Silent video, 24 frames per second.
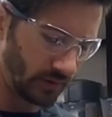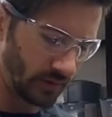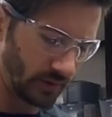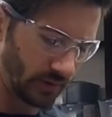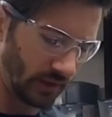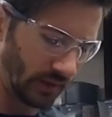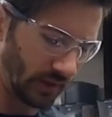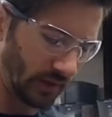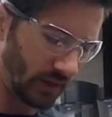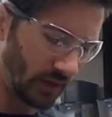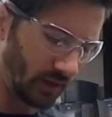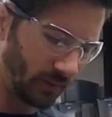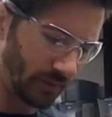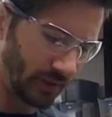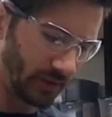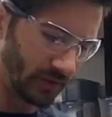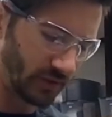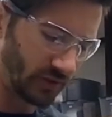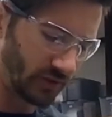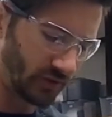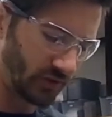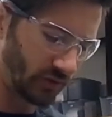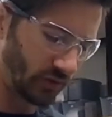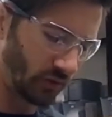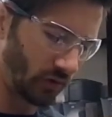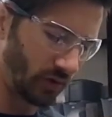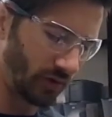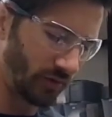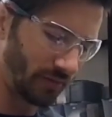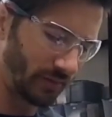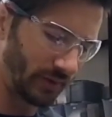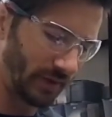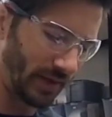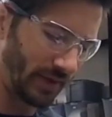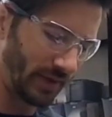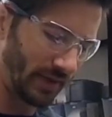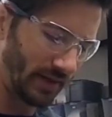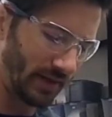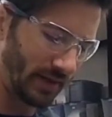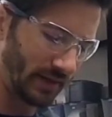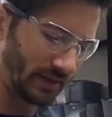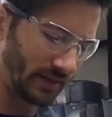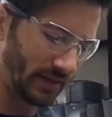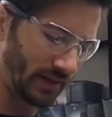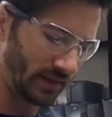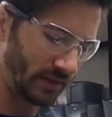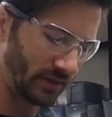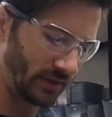was a little bit short, but I think
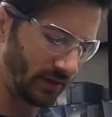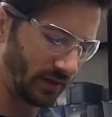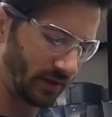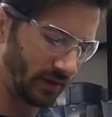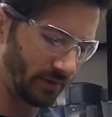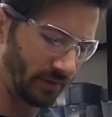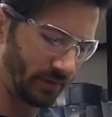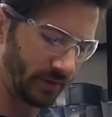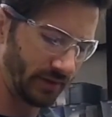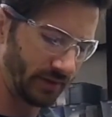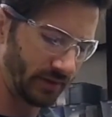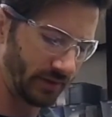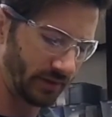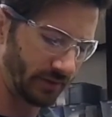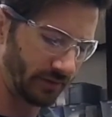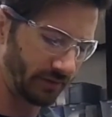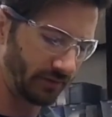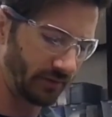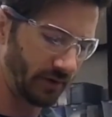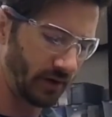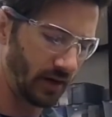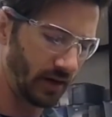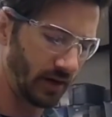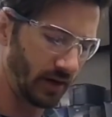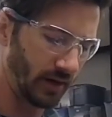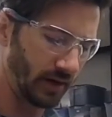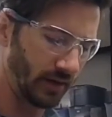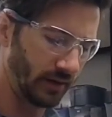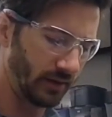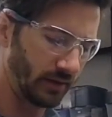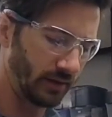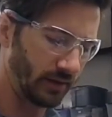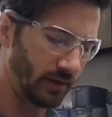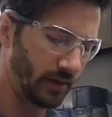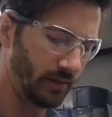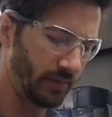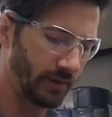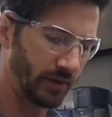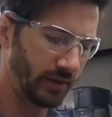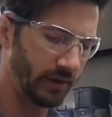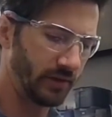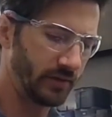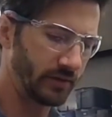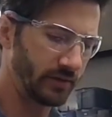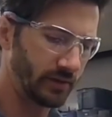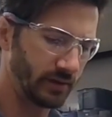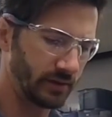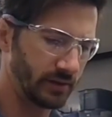it's actually going to be just fine. I'm going to
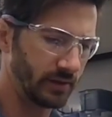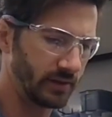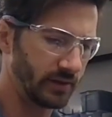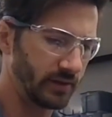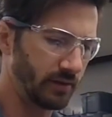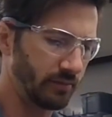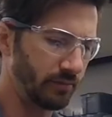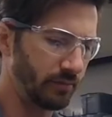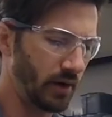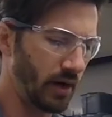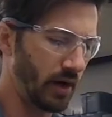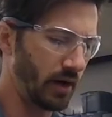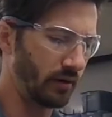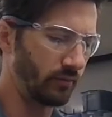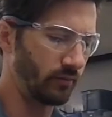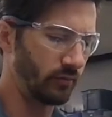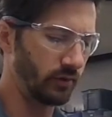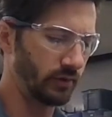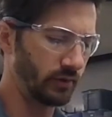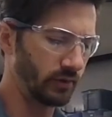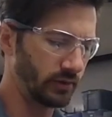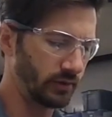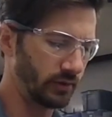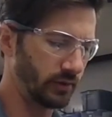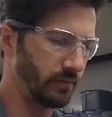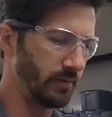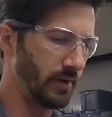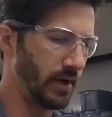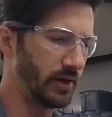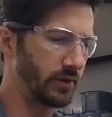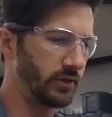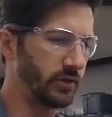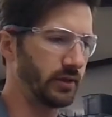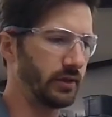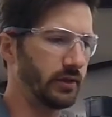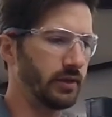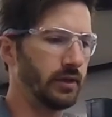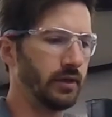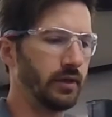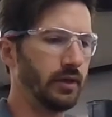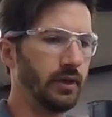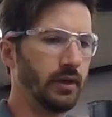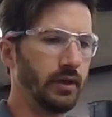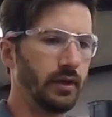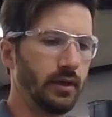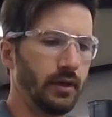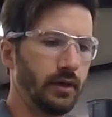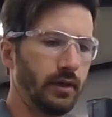use this as the bottom one. So imagine
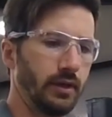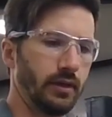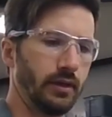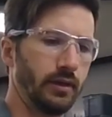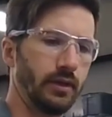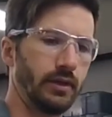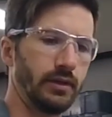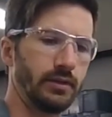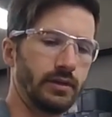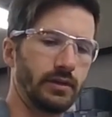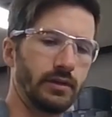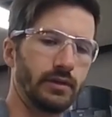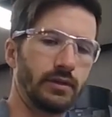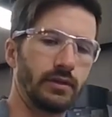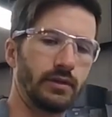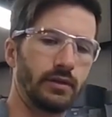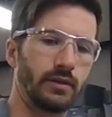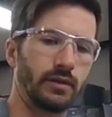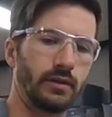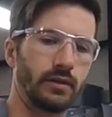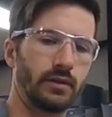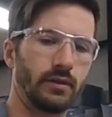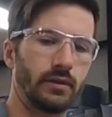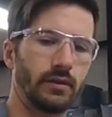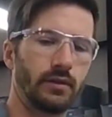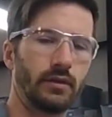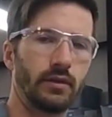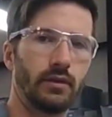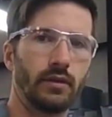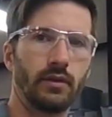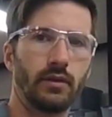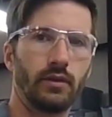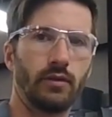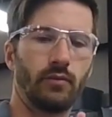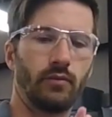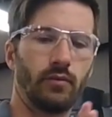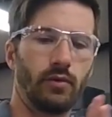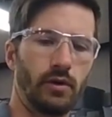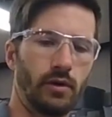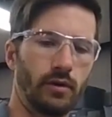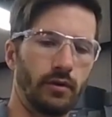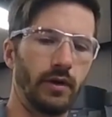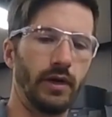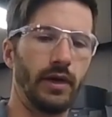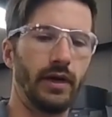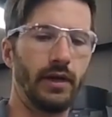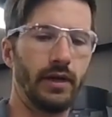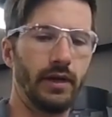this is the
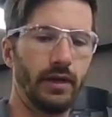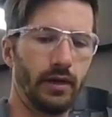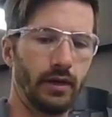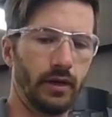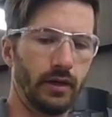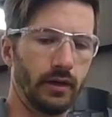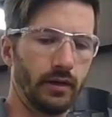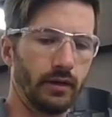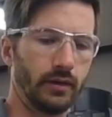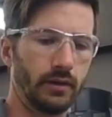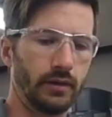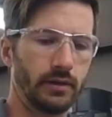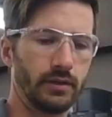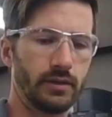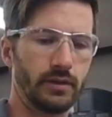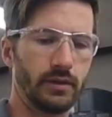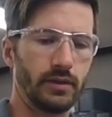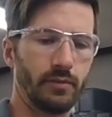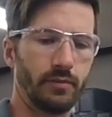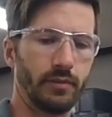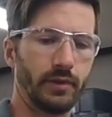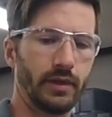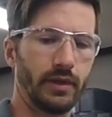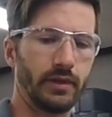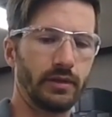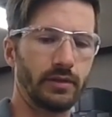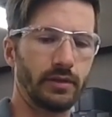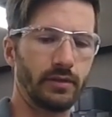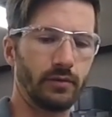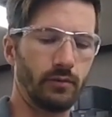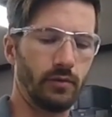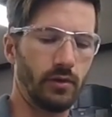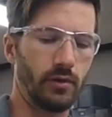wall right here. This is up against the